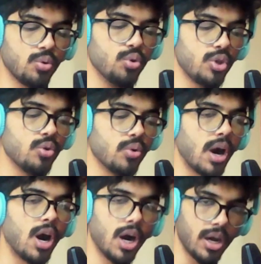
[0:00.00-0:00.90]
who you
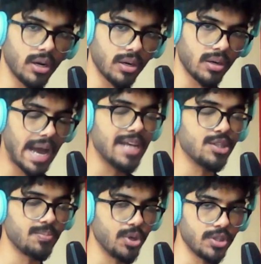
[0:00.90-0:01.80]
are as a
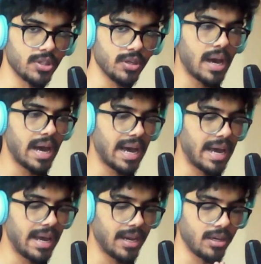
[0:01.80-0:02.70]
person.
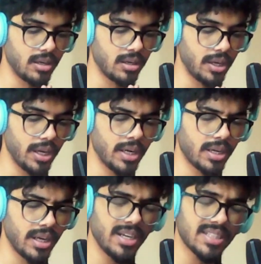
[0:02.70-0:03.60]
And
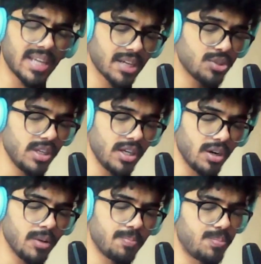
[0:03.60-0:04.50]
it is actually
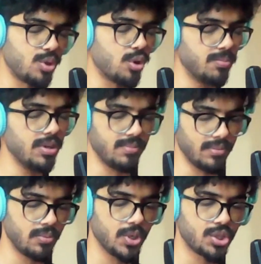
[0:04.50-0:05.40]
a problem
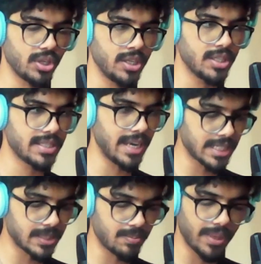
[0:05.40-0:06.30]
which is
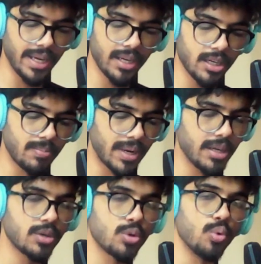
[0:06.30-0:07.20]
explained by a
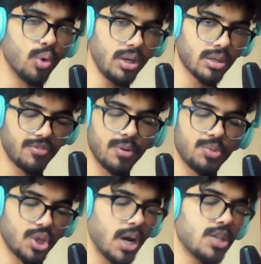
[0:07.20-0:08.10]
quote from
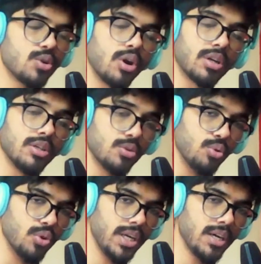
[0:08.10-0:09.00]
Charles Horton
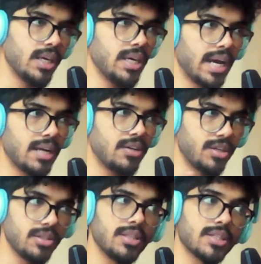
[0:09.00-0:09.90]
Cooley. He had
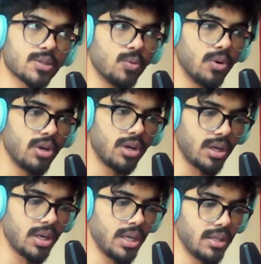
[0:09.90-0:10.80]
written this quote
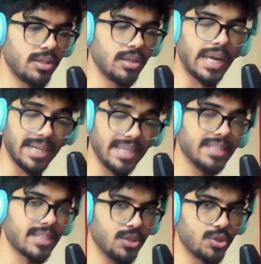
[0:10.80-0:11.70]
in the 19th
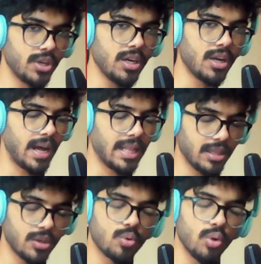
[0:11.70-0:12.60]
century, and
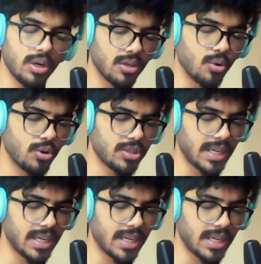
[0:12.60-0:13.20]
the quote goes